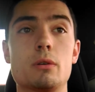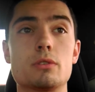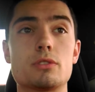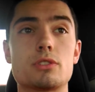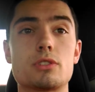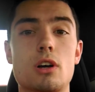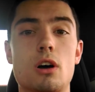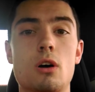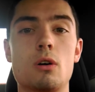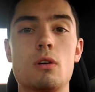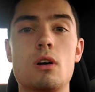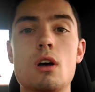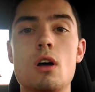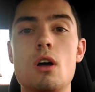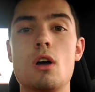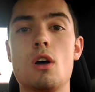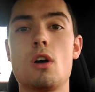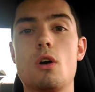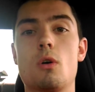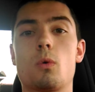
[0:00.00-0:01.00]
So
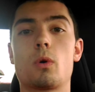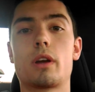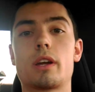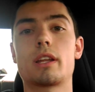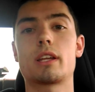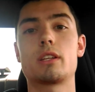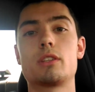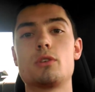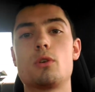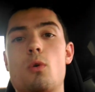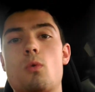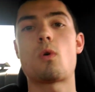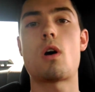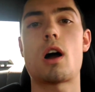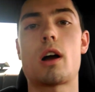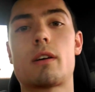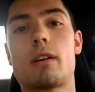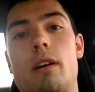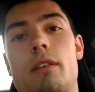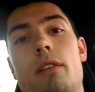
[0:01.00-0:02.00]
we're going to do a
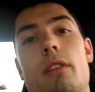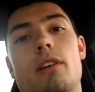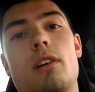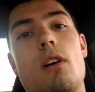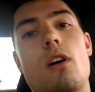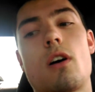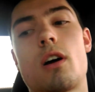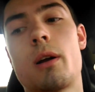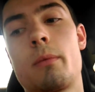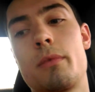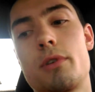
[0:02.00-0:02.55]
walk around of the car, and I'm going